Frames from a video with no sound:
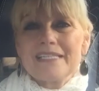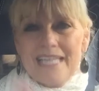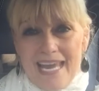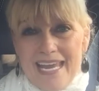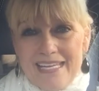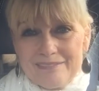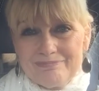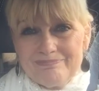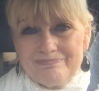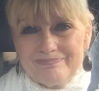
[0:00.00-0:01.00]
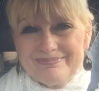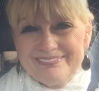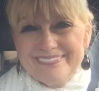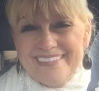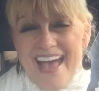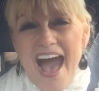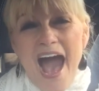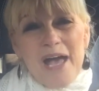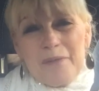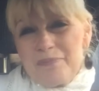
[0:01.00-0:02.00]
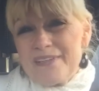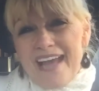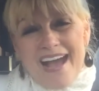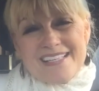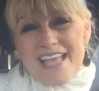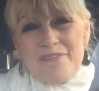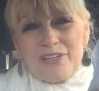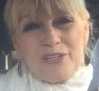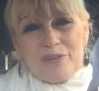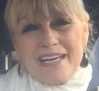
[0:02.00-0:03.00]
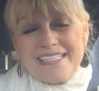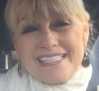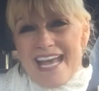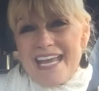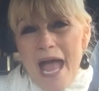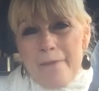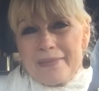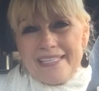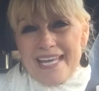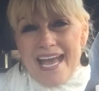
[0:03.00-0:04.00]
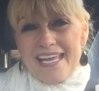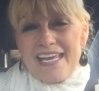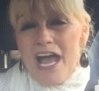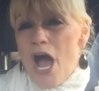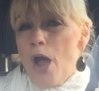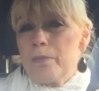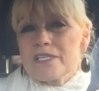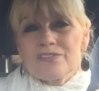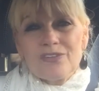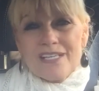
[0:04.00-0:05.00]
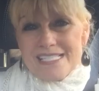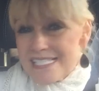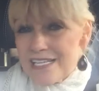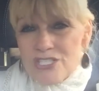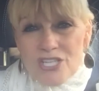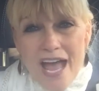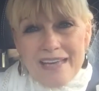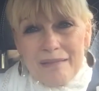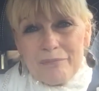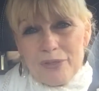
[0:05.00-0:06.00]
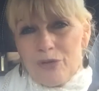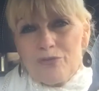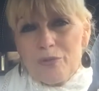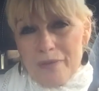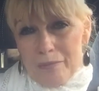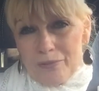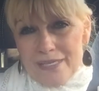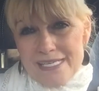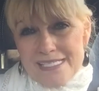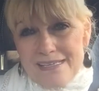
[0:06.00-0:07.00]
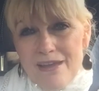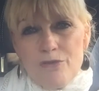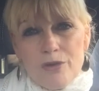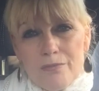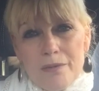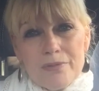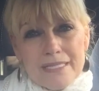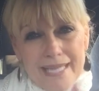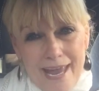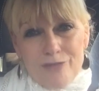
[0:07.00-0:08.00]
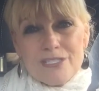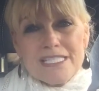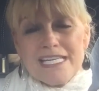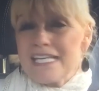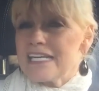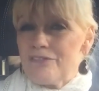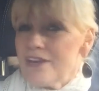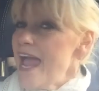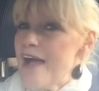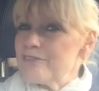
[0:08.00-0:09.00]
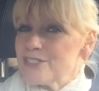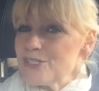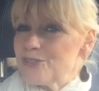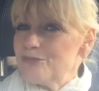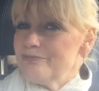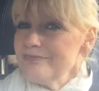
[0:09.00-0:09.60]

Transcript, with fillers: can. I hope you guys have a great day, happy day. Hope it's full of sunshine and beautiful memories. Remember to count to 10 if you have to.